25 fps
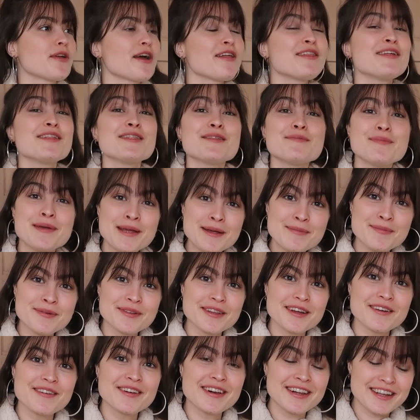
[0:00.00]
I think the
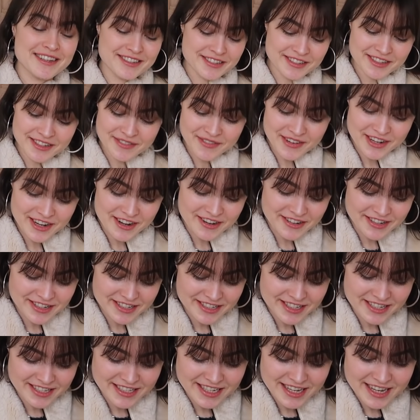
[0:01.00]
people that have clicked on this video
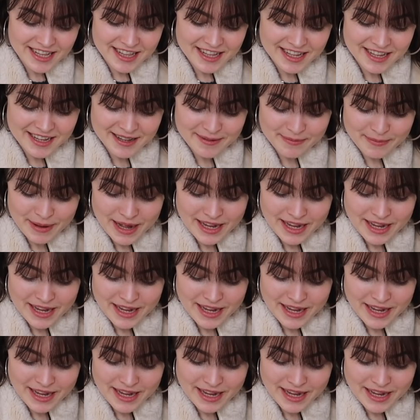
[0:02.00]
just to see the